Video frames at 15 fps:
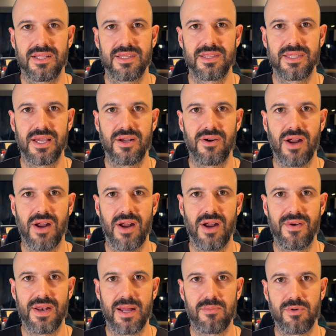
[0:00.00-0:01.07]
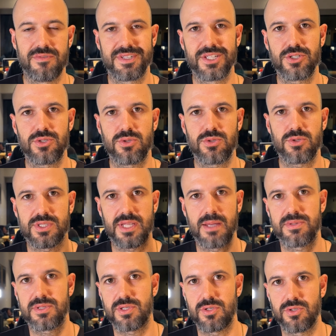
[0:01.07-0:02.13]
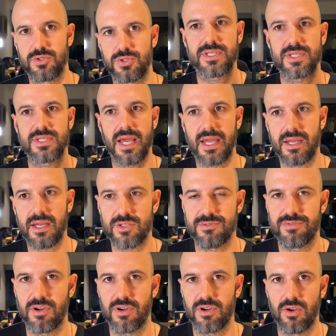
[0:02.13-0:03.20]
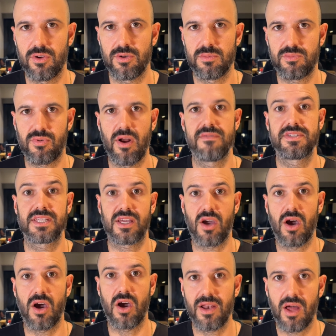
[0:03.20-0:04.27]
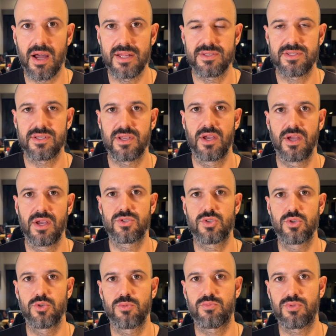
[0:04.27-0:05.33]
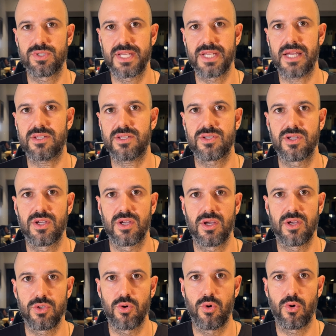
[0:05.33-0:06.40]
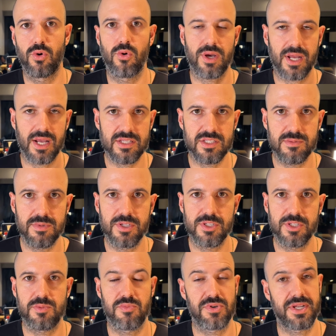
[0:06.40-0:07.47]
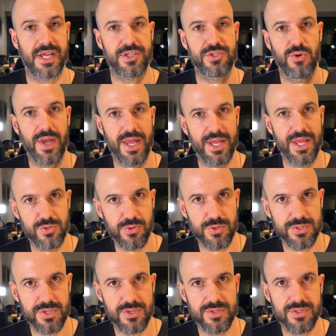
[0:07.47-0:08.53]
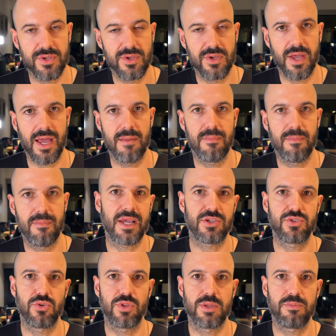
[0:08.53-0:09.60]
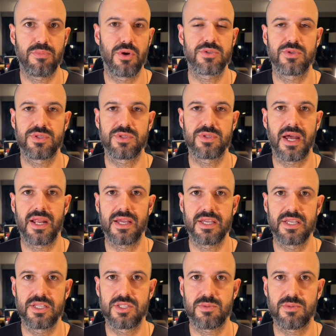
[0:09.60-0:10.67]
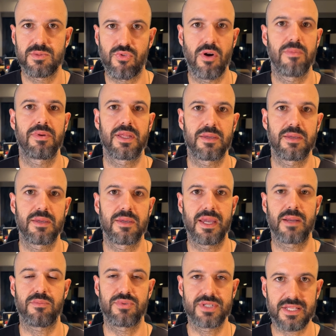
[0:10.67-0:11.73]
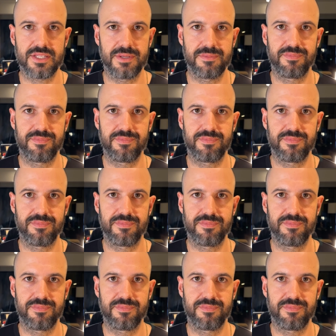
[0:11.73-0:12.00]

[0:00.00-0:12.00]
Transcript: There are a number of additional steps that you should take to follow privacy guidelines to protect your customers, to protect your end users, and make sure that personal data is properly being protected.